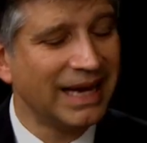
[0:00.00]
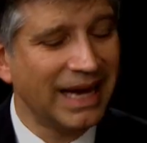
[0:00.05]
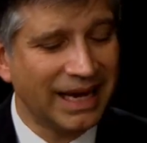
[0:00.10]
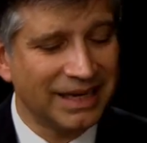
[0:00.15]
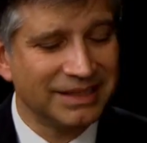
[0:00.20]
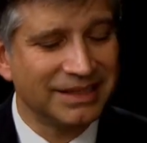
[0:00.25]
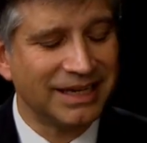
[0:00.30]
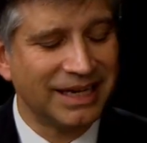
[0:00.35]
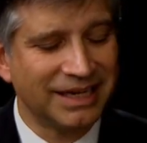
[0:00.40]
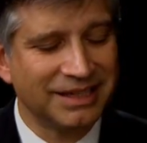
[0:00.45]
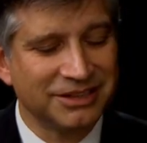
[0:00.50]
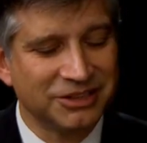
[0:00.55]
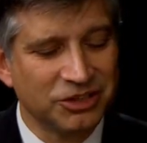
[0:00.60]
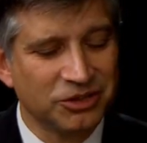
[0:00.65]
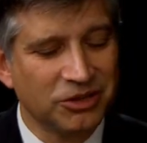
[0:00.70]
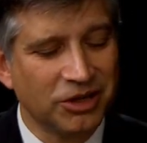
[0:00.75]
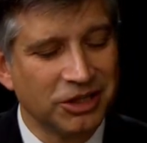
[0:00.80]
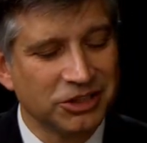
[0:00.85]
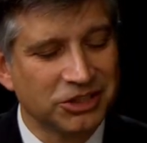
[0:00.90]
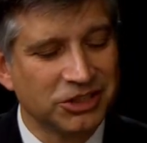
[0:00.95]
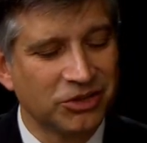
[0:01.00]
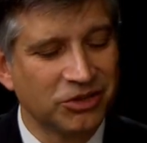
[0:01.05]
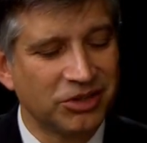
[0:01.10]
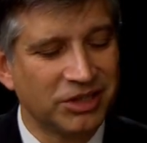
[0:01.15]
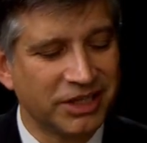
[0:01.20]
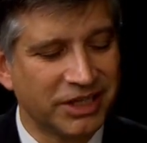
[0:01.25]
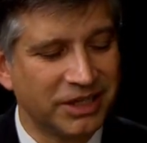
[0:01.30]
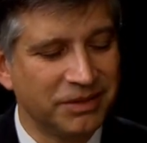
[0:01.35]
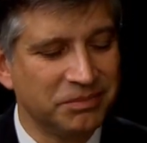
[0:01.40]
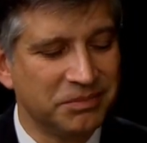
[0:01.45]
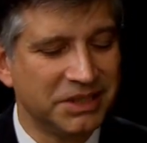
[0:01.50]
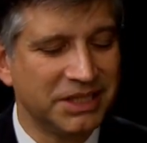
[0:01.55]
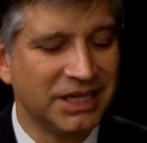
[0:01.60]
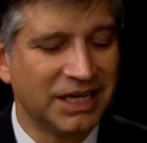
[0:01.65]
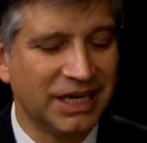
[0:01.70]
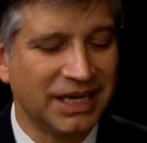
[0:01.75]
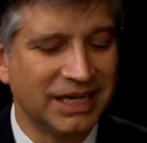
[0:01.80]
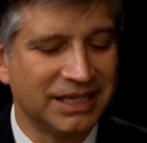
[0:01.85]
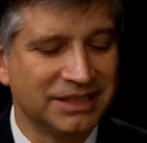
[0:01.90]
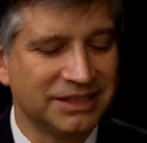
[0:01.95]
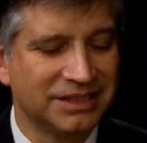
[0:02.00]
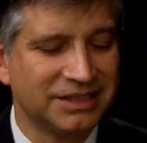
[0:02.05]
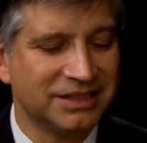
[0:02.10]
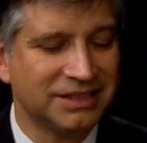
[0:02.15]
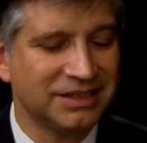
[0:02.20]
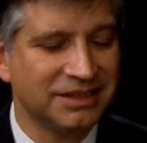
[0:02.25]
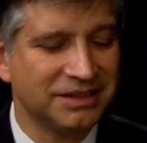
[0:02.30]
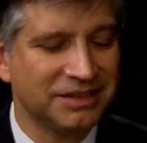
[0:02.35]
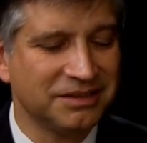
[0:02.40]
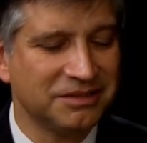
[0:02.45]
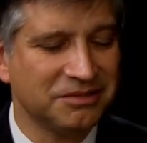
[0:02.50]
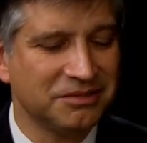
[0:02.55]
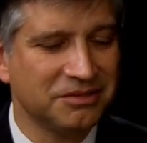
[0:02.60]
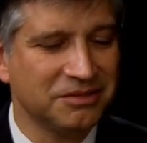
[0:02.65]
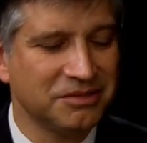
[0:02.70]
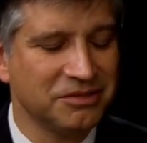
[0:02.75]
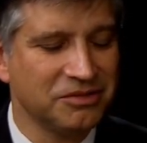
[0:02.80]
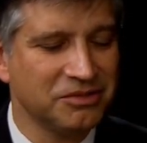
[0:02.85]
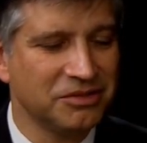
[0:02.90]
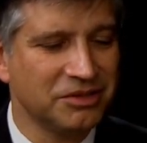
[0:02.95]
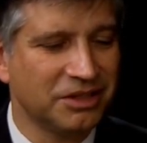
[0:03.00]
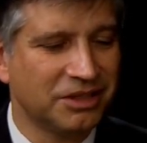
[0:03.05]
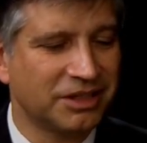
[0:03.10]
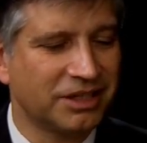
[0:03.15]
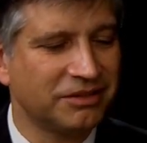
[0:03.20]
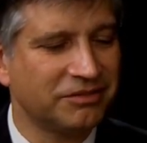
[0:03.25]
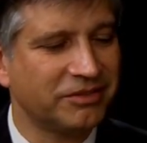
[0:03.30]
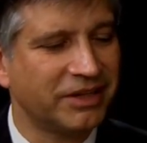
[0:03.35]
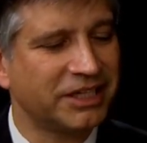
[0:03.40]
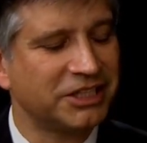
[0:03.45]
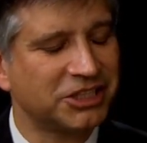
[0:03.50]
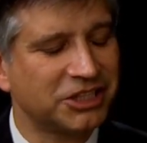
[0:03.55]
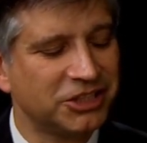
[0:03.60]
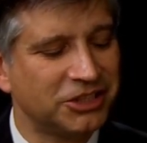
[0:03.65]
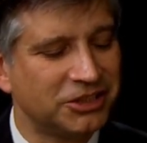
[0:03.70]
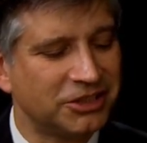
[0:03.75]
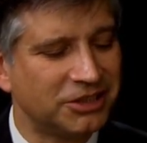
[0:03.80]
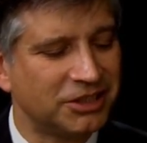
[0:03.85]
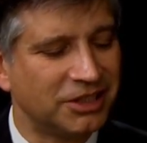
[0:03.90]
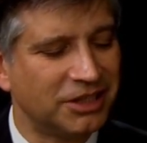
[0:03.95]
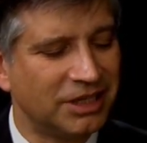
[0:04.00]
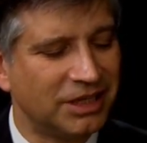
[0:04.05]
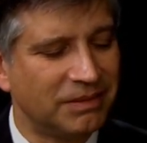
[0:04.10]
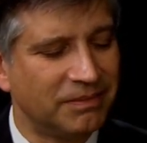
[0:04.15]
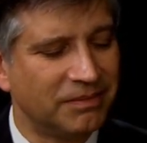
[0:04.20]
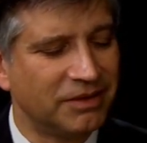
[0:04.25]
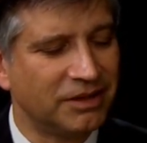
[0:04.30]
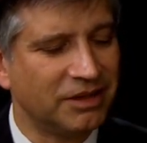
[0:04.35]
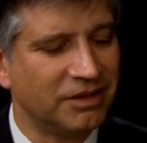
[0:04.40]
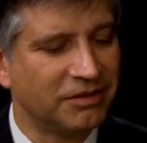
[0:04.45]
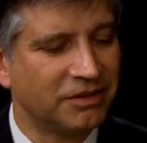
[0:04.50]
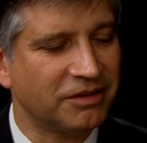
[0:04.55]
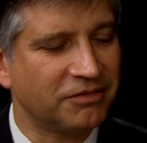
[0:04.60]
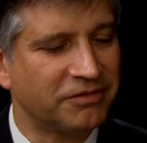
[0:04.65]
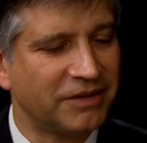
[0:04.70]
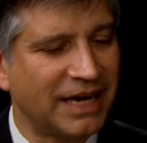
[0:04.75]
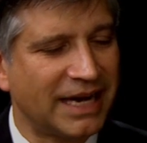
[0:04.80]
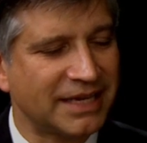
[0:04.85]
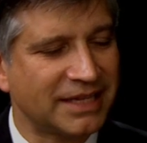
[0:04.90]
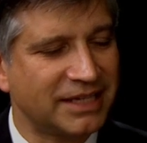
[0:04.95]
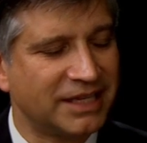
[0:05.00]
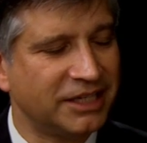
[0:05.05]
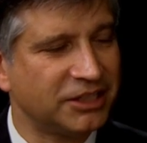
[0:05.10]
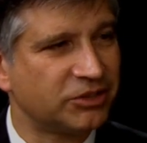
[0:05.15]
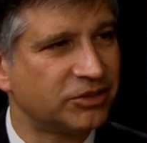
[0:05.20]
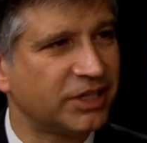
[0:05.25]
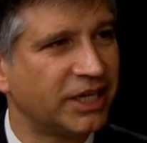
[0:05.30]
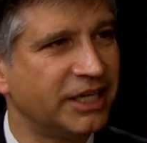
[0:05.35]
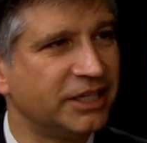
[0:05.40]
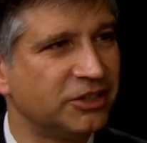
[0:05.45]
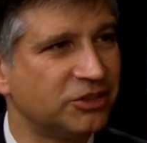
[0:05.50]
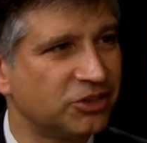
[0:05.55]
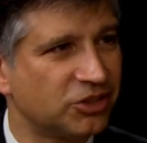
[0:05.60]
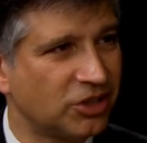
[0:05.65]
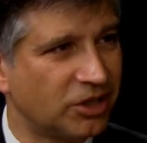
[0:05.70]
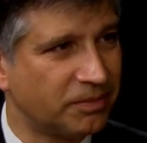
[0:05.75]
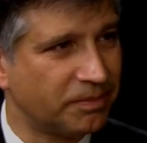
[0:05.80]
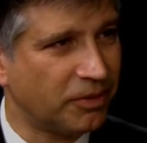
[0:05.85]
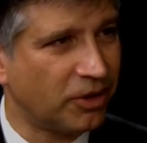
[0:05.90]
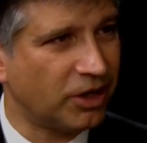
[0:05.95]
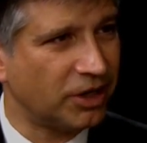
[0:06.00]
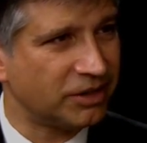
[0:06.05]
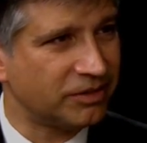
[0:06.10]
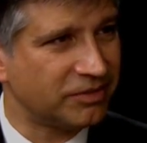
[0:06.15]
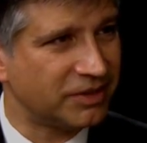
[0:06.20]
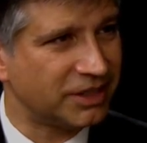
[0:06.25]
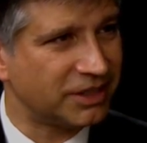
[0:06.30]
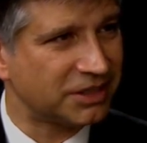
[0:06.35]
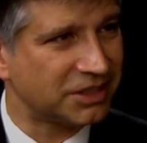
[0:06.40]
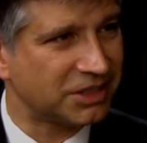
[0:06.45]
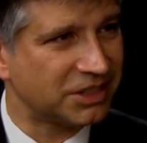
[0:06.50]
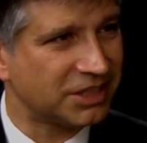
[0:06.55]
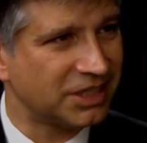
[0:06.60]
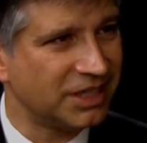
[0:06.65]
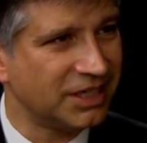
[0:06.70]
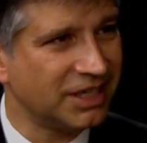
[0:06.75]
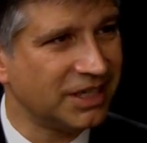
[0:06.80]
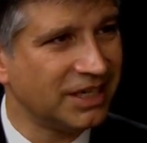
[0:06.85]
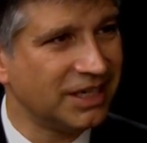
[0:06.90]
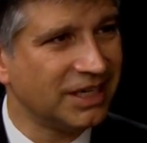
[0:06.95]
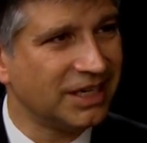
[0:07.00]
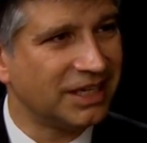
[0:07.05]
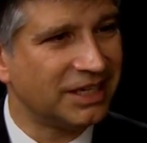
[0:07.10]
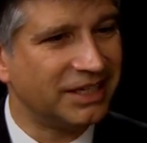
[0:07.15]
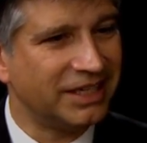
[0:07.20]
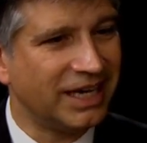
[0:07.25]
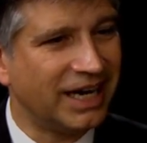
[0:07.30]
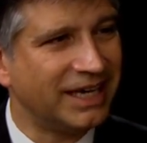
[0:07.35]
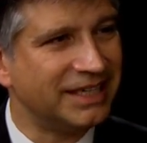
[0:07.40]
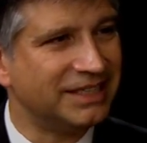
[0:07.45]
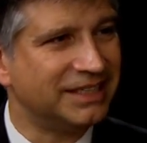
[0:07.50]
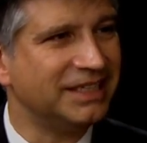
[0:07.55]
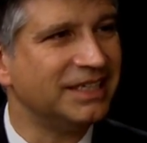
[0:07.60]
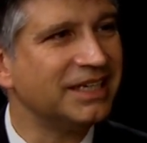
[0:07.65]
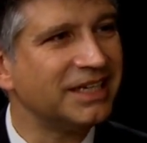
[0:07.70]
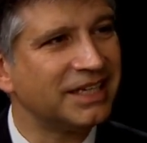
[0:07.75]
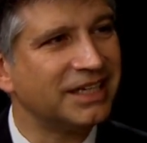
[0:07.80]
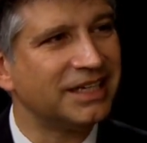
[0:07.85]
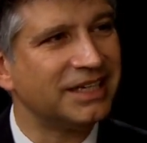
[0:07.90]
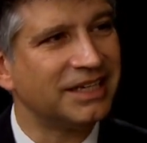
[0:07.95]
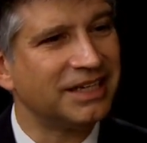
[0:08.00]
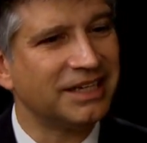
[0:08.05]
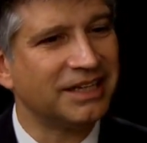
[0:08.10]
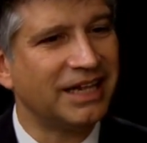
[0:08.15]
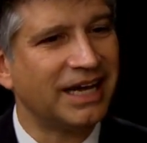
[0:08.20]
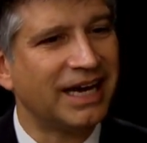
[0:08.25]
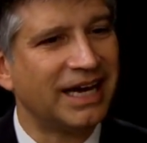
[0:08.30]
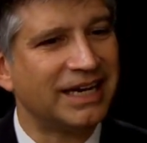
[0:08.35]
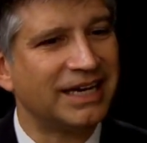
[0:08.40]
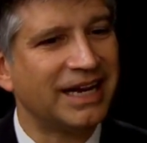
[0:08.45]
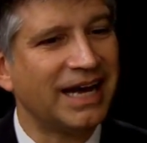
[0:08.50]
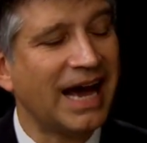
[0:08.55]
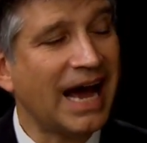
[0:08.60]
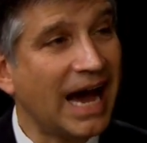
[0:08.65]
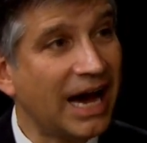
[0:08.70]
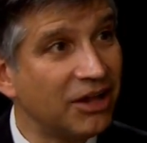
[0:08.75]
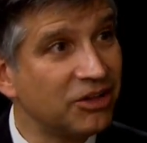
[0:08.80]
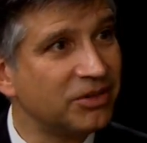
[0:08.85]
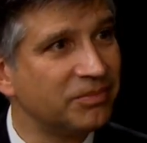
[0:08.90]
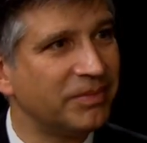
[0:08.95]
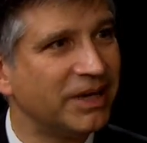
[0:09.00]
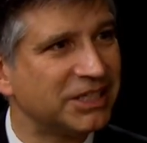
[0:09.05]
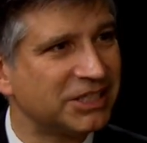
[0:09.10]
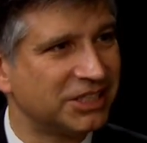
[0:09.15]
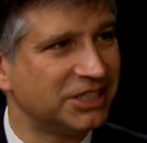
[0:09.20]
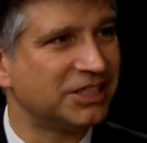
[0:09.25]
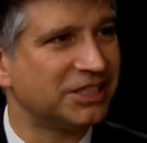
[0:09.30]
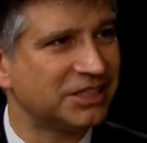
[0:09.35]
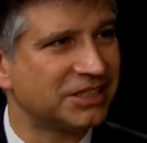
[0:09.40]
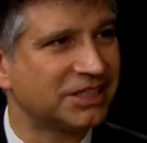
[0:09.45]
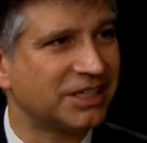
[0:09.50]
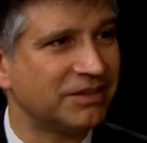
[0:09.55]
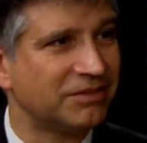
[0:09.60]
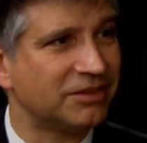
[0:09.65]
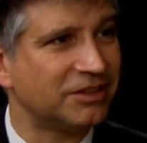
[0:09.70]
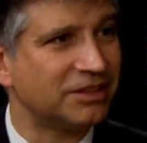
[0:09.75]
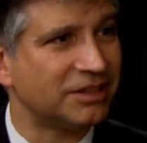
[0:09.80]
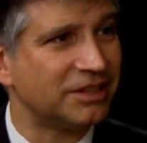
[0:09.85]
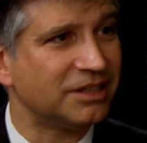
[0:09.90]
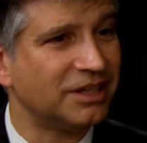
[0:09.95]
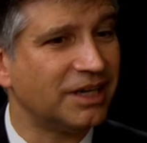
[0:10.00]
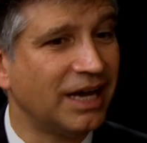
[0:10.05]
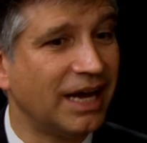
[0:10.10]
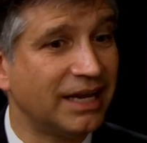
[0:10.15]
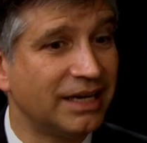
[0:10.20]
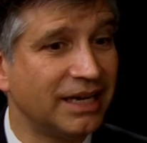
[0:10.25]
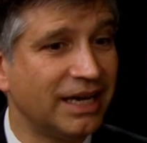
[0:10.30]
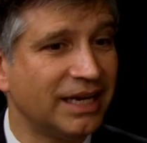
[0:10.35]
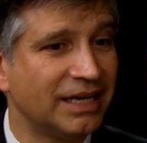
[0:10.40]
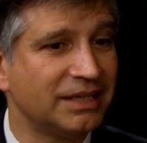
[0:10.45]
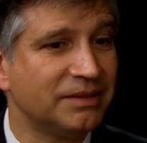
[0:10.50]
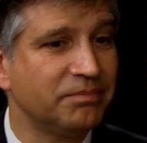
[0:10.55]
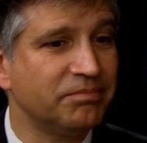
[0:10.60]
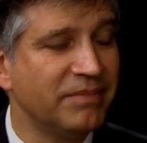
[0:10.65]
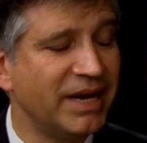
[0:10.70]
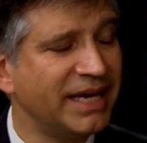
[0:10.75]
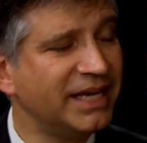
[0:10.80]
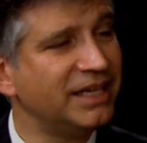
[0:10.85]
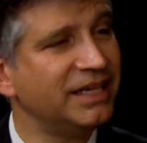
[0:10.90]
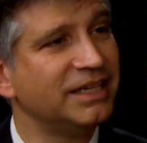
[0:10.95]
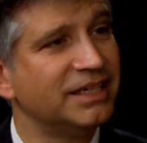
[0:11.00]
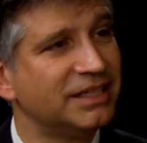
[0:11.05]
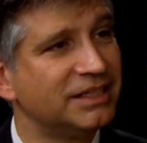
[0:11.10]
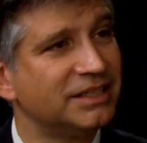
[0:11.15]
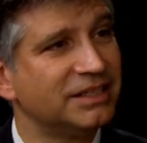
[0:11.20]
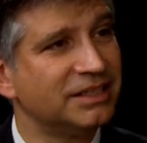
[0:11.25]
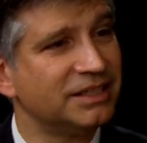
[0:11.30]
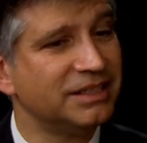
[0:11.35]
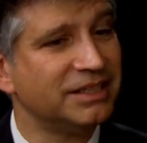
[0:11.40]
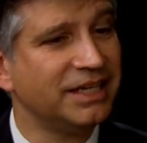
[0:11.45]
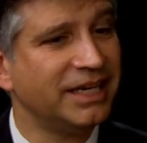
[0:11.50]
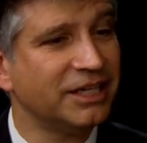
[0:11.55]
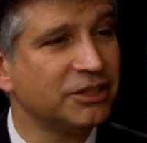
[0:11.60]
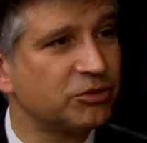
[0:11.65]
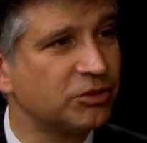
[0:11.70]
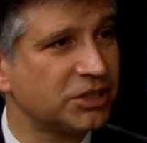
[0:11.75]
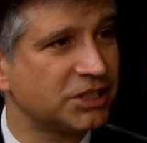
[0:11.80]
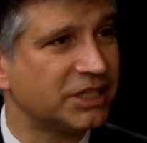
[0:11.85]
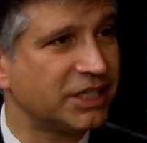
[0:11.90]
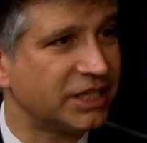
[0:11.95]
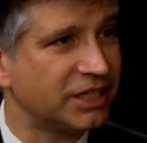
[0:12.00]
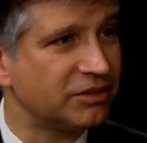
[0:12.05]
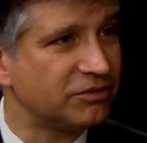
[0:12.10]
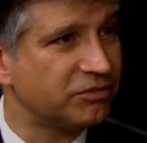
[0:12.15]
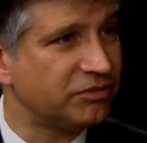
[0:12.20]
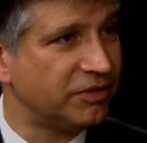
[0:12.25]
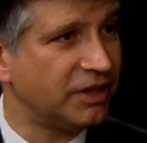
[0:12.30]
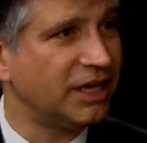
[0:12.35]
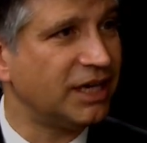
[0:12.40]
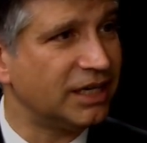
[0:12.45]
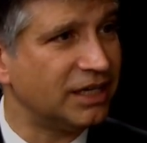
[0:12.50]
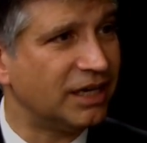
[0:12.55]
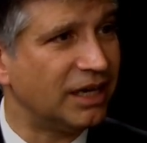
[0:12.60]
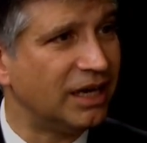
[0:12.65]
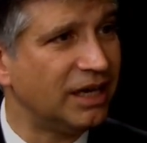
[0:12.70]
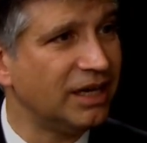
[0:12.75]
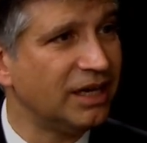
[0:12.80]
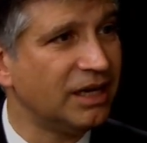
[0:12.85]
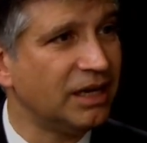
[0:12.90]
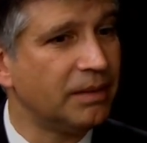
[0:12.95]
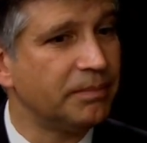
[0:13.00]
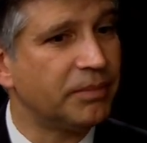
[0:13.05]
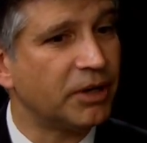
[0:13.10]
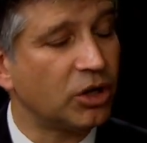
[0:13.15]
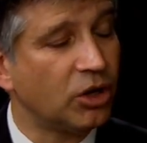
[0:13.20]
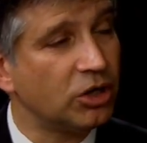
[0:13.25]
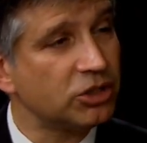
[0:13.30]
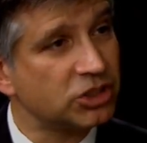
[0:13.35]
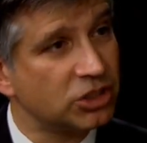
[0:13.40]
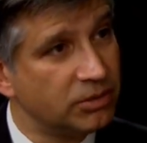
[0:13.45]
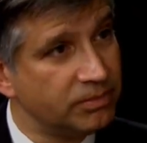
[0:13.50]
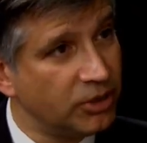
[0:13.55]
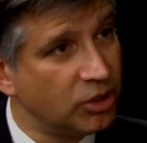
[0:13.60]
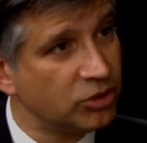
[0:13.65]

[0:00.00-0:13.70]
And you're also thinking beyond conventional, the fact that entertainers are part of this, the idea that how the message is given and making it interesting and fun, but also